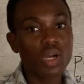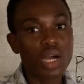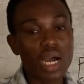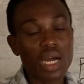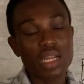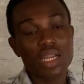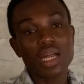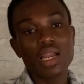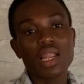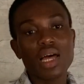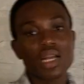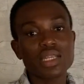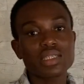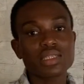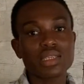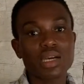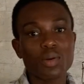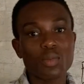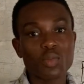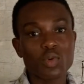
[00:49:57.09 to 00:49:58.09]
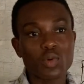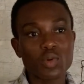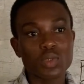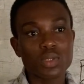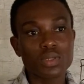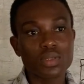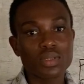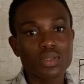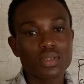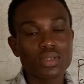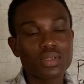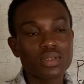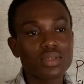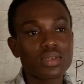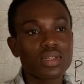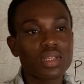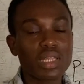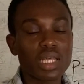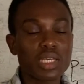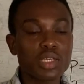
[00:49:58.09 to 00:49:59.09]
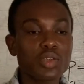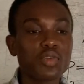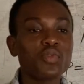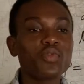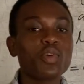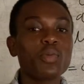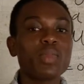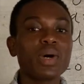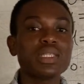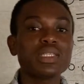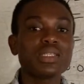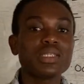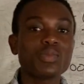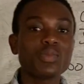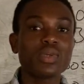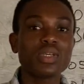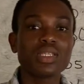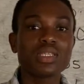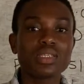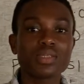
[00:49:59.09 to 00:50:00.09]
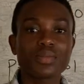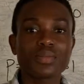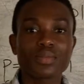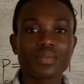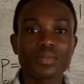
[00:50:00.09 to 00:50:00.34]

and a large sample. Thank you for participating.